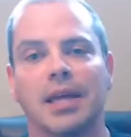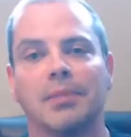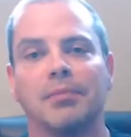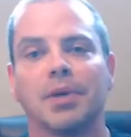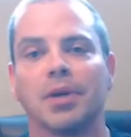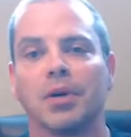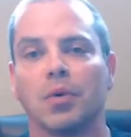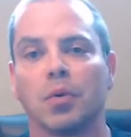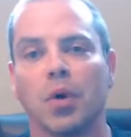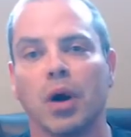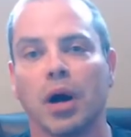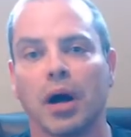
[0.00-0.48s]
10
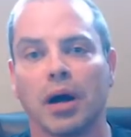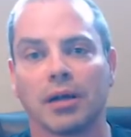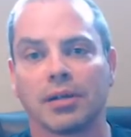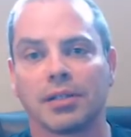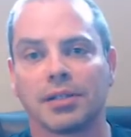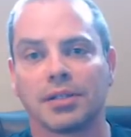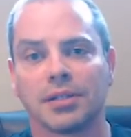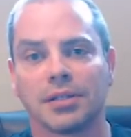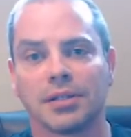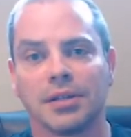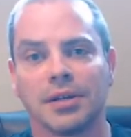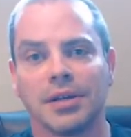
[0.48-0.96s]
minute
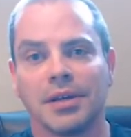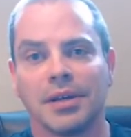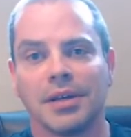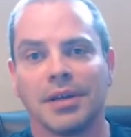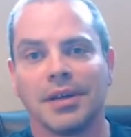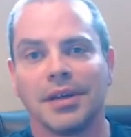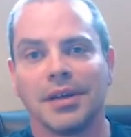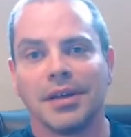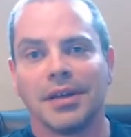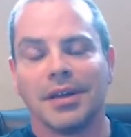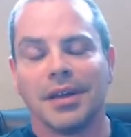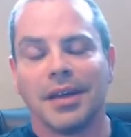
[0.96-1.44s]
walks.
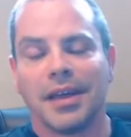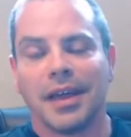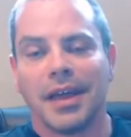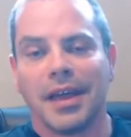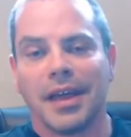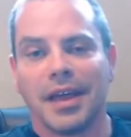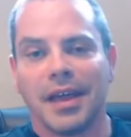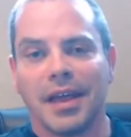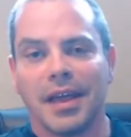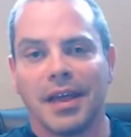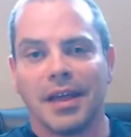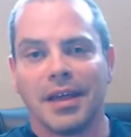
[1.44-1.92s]

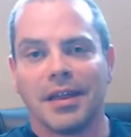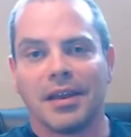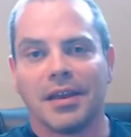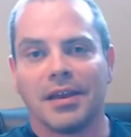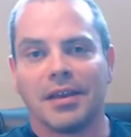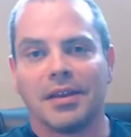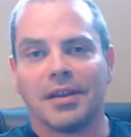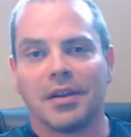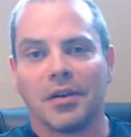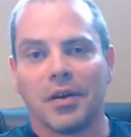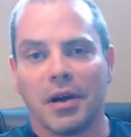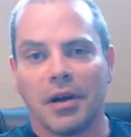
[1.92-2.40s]
And
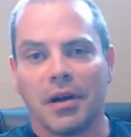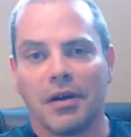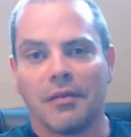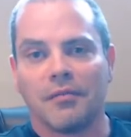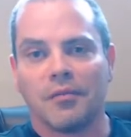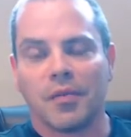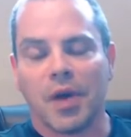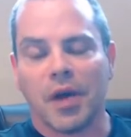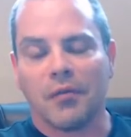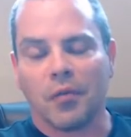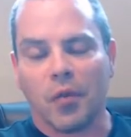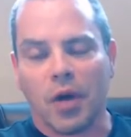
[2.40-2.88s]
you know, I've,
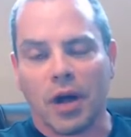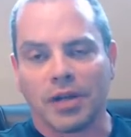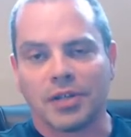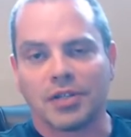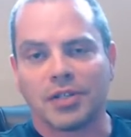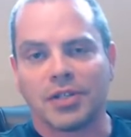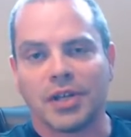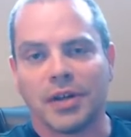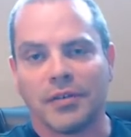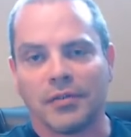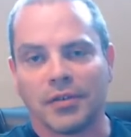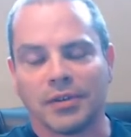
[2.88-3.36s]
I've
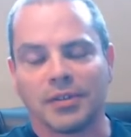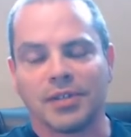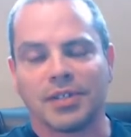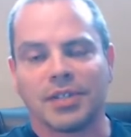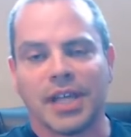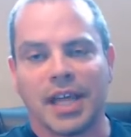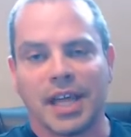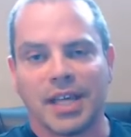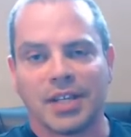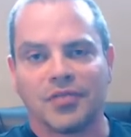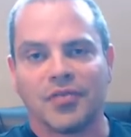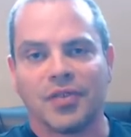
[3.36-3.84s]
watched several of
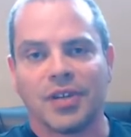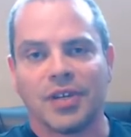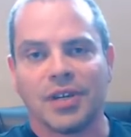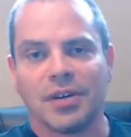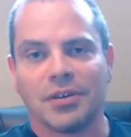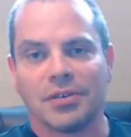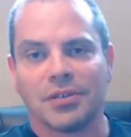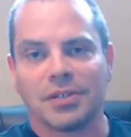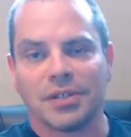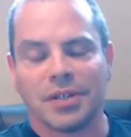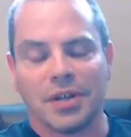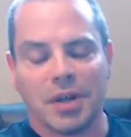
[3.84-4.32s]
Stan's
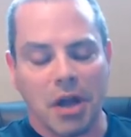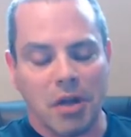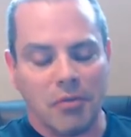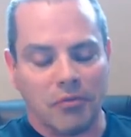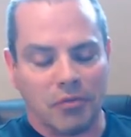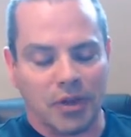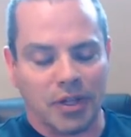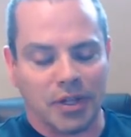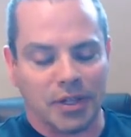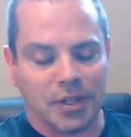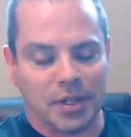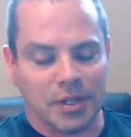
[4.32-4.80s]
videos, and I
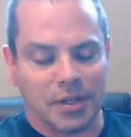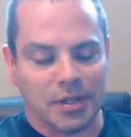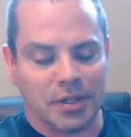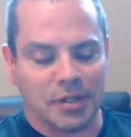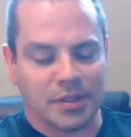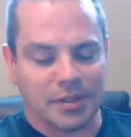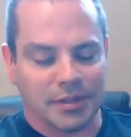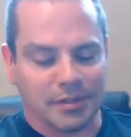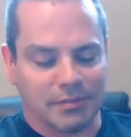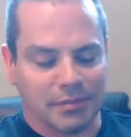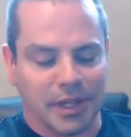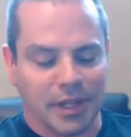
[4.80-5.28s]
really
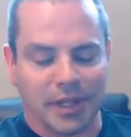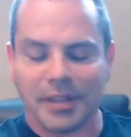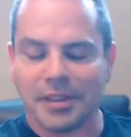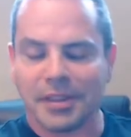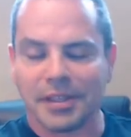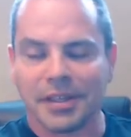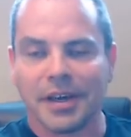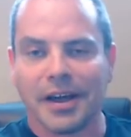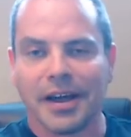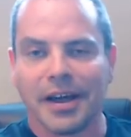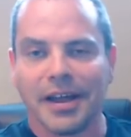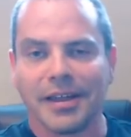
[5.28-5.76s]
like
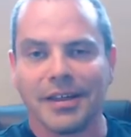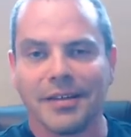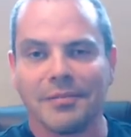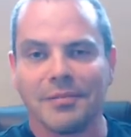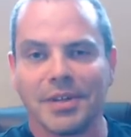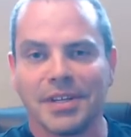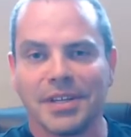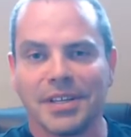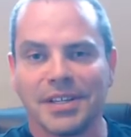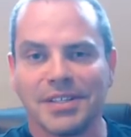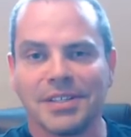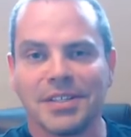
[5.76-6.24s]
the guy. I
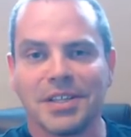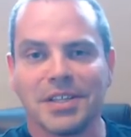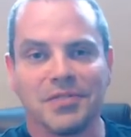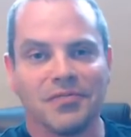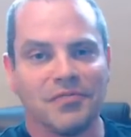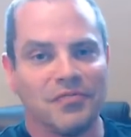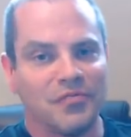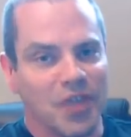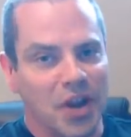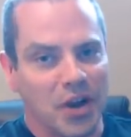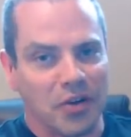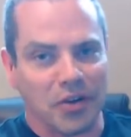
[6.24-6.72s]
mean, he's he's
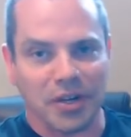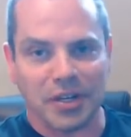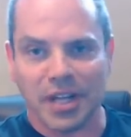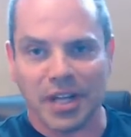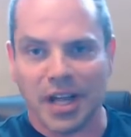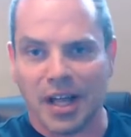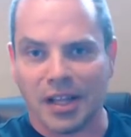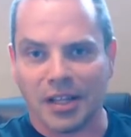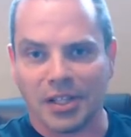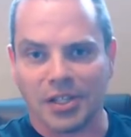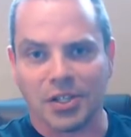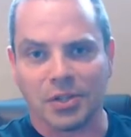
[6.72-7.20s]
very
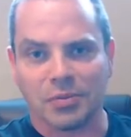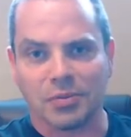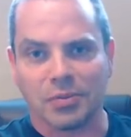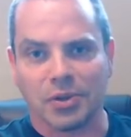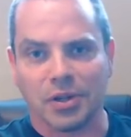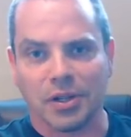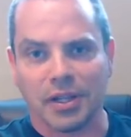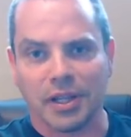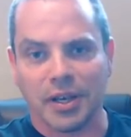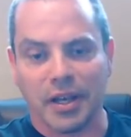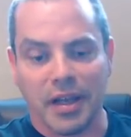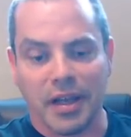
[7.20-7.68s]

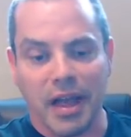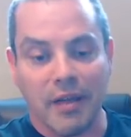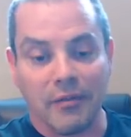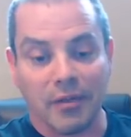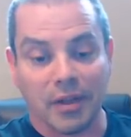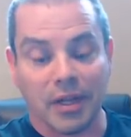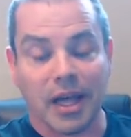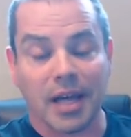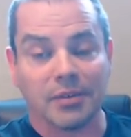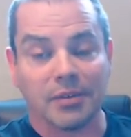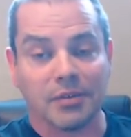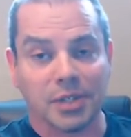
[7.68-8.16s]
knowledgeable, and I have a
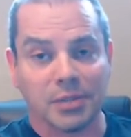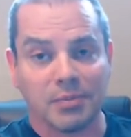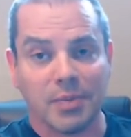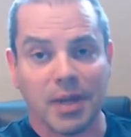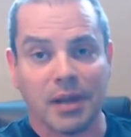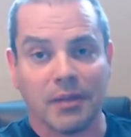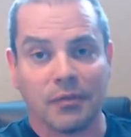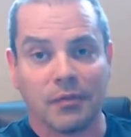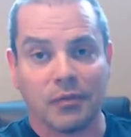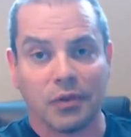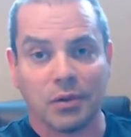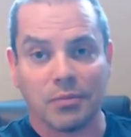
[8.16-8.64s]
lot of
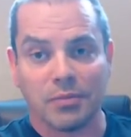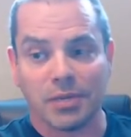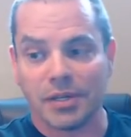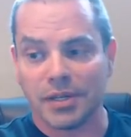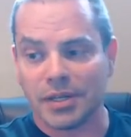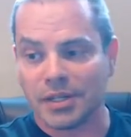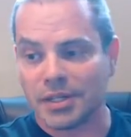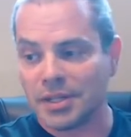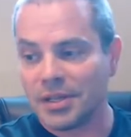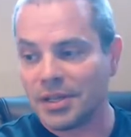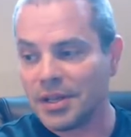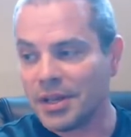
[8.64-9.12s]
respect for him
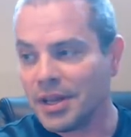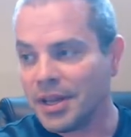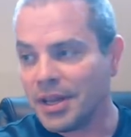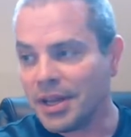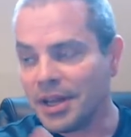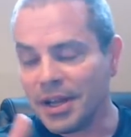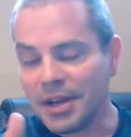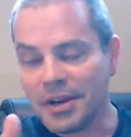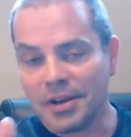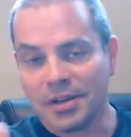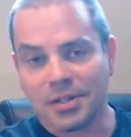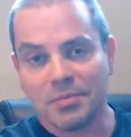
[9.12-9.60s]
because
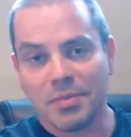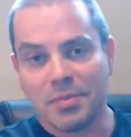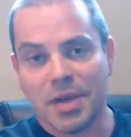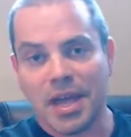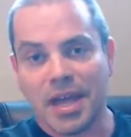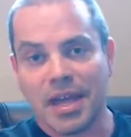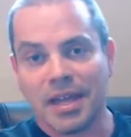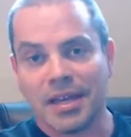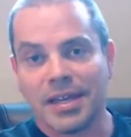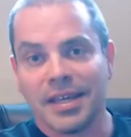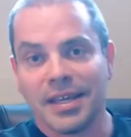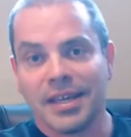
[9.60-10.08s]
here's a
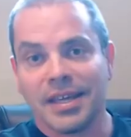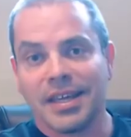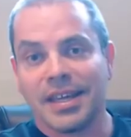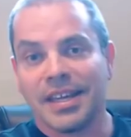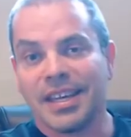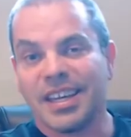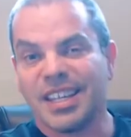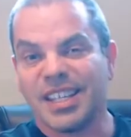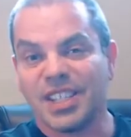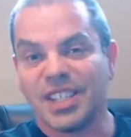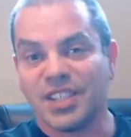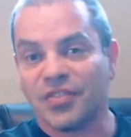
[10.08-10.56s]
man
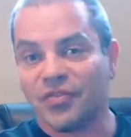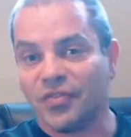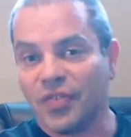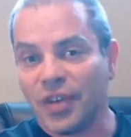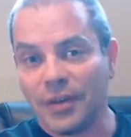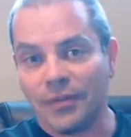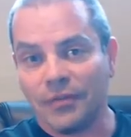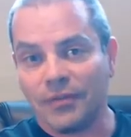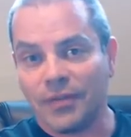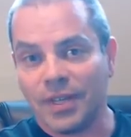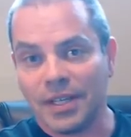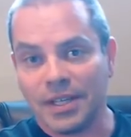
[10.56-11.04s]
in his
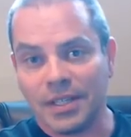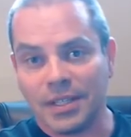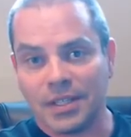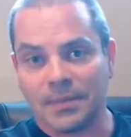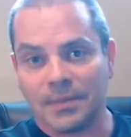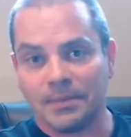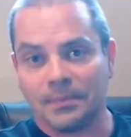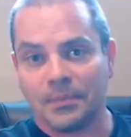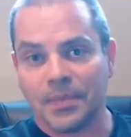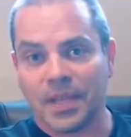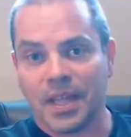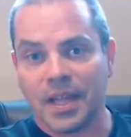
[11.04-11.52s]

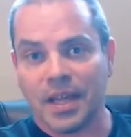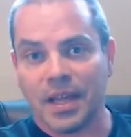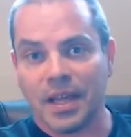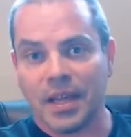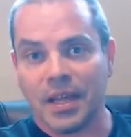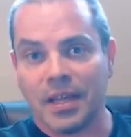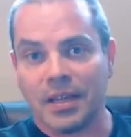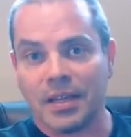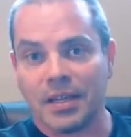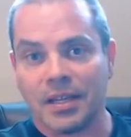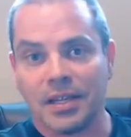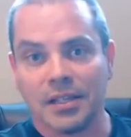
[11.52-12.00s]
50s,
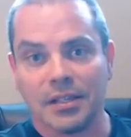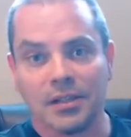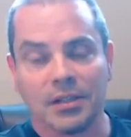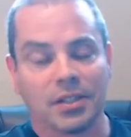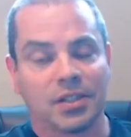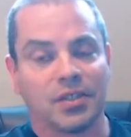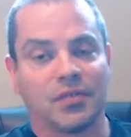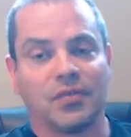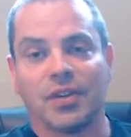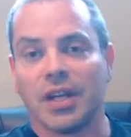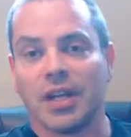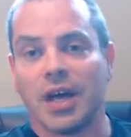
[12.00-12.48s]
and he
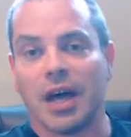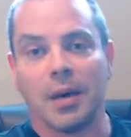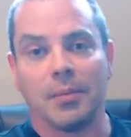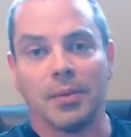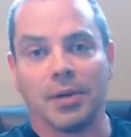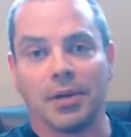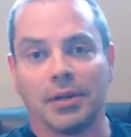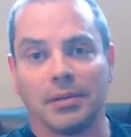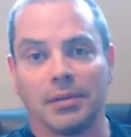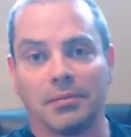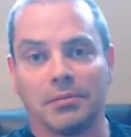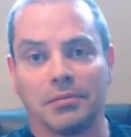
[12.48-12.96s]
looks
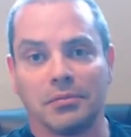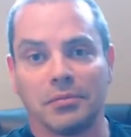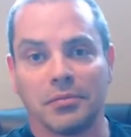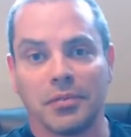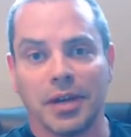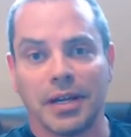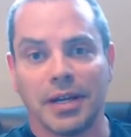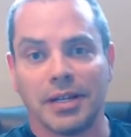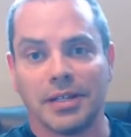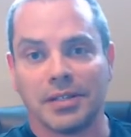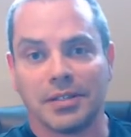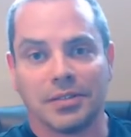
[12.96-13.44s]
phenomenal,
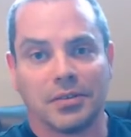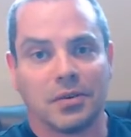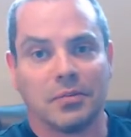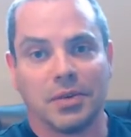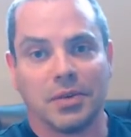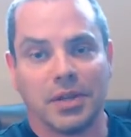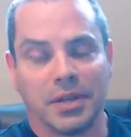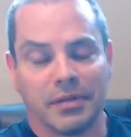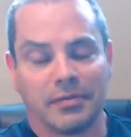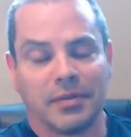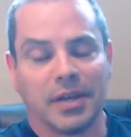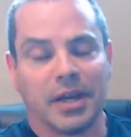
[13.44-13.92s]
right? So I
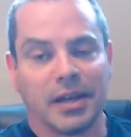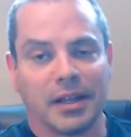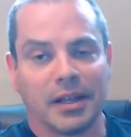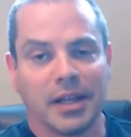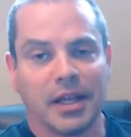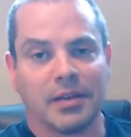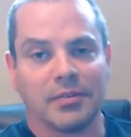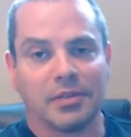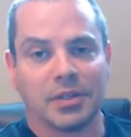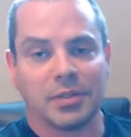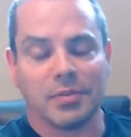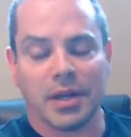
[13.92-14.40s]
mean, I've got a
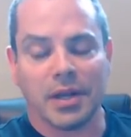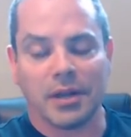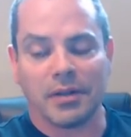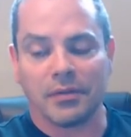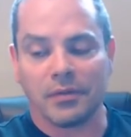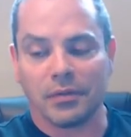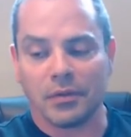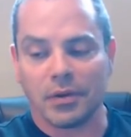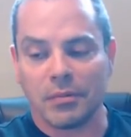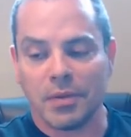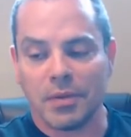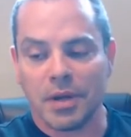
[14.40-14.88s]
lot of respect
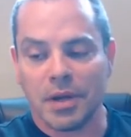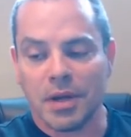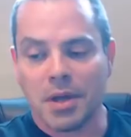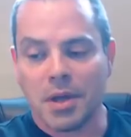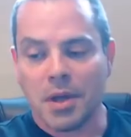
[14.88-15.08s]
for him.